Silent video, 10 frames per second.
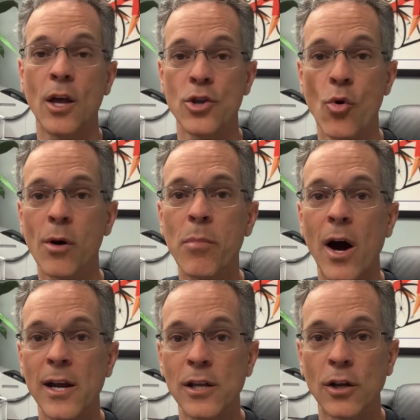your
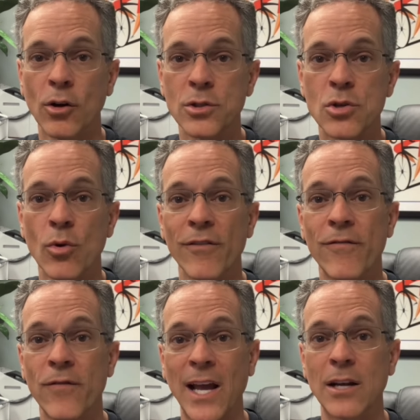body goes through a
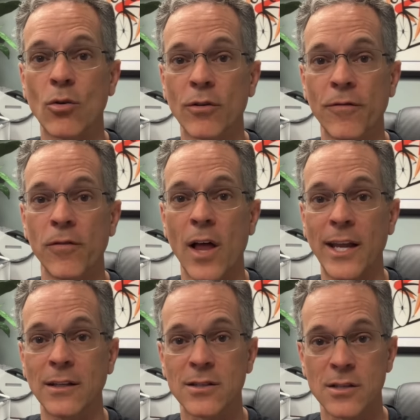fight or
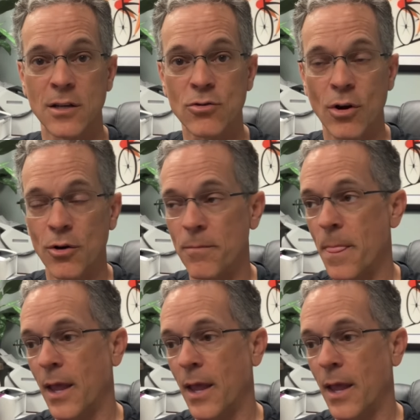flight syndrome.